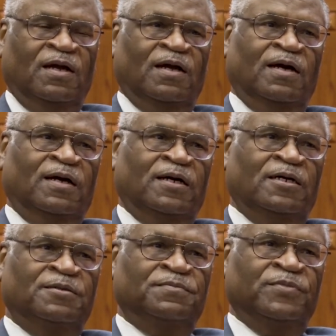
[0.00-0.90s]

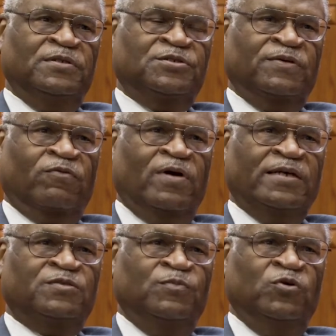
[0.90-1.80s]
The civil
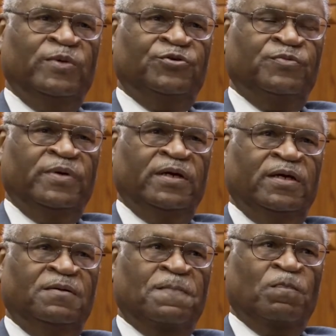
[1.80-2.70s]
rights movement to
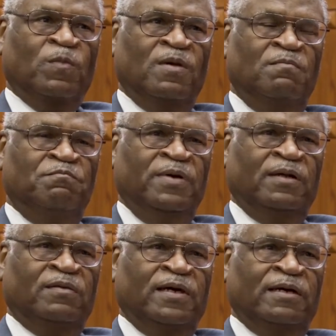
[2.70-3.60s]
me
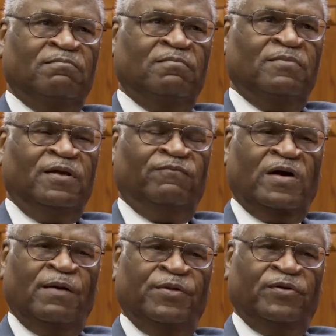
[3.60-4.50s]
meant that the
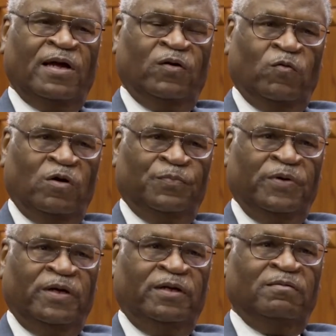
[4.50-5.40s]
environment that I grew up
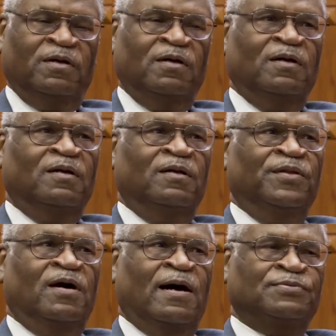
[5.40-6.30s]
in,
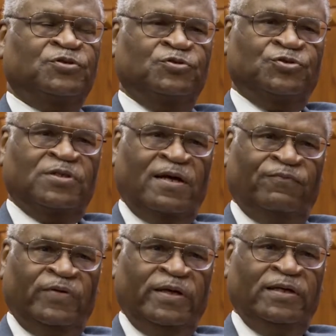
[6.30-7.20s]
the obstacles that I
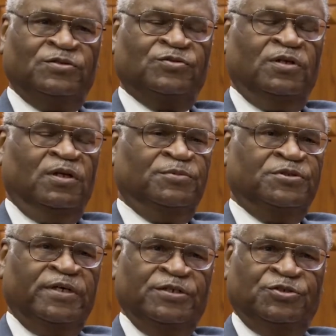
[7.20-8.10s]
faced, the
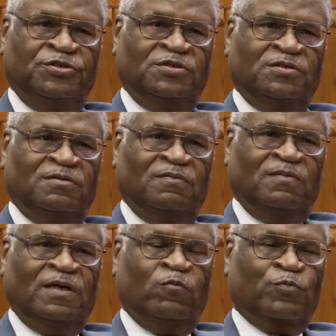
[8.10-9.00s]
limitations
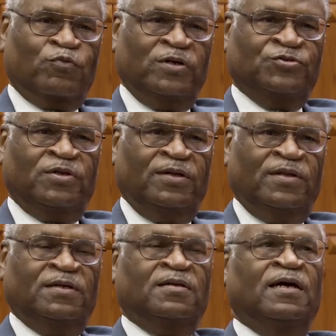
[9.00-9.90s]
that were present at
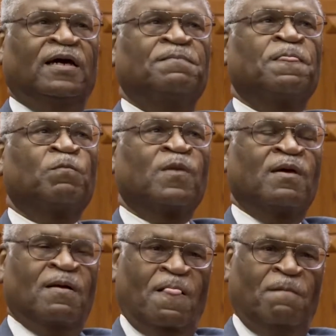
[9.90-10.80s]
that time
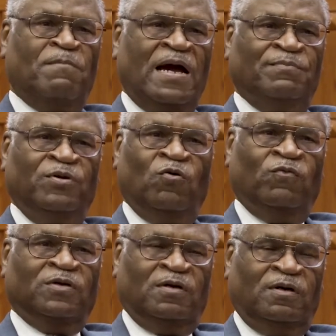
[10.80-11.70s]
might be
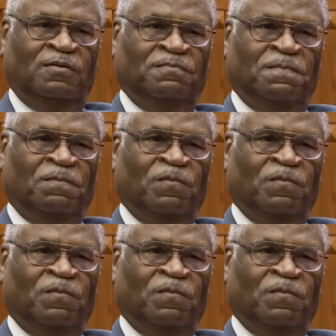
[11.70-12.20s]
overcome.